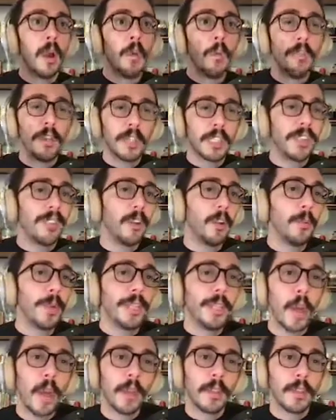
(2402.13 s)
First of all, we
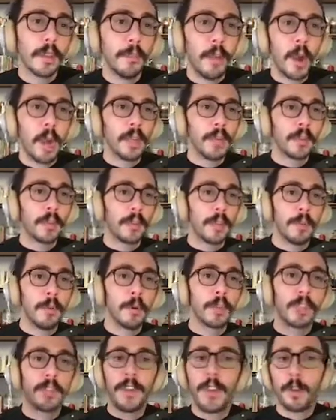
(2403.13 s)
taught the bot the
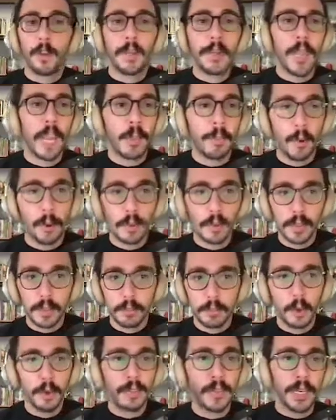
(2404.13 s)
most frequent typos,
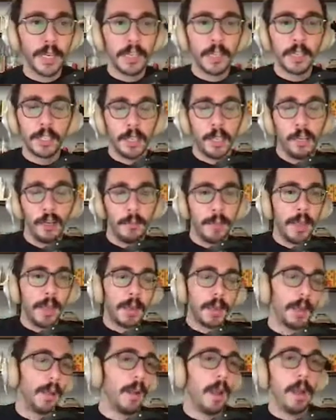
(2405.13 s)
both in English and
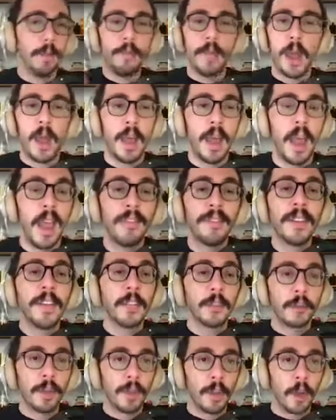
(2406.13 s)
Arabic. I haven't
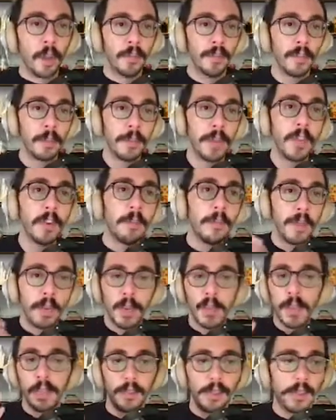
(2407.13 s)
included all of them here, but
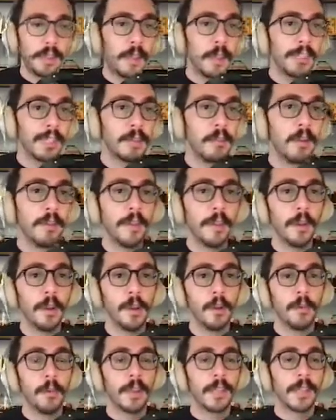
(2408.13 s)
these are some of
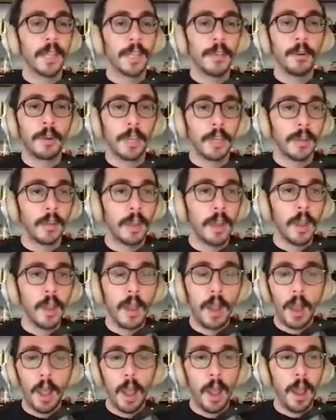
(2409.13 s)
the ones that you could
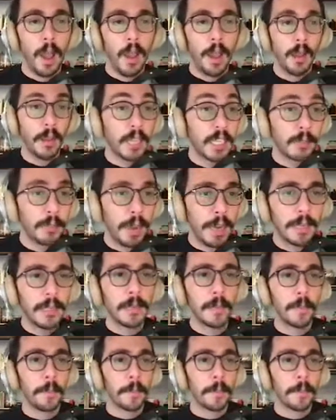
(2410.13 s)
expect.